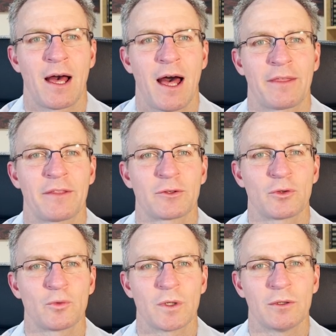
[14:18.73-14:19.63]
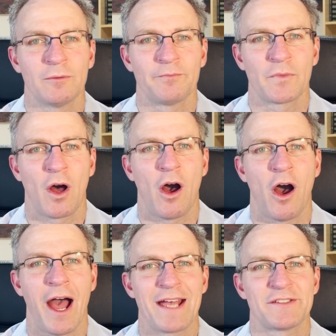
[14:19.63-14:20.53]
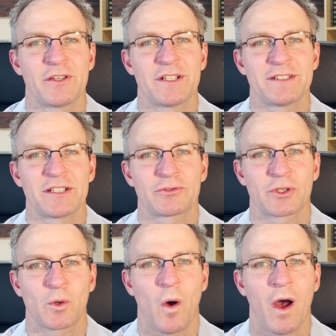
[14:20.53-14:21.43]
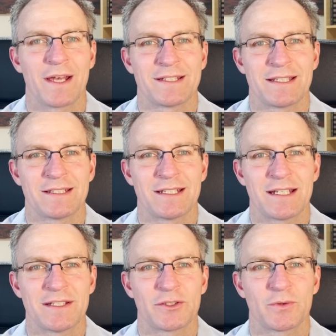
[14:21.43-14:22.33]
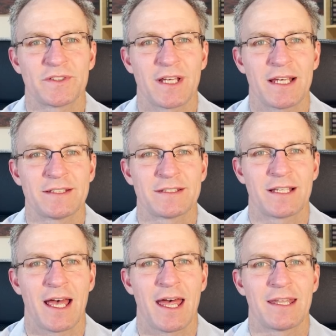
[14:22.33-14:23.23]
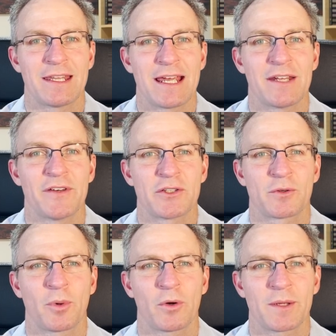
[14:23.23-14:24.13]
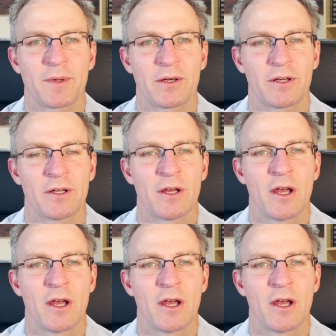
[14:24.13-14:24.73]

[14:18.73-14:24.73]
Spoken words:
other than goodwill, IAS 36 requires entities to assess at the end of each reporting period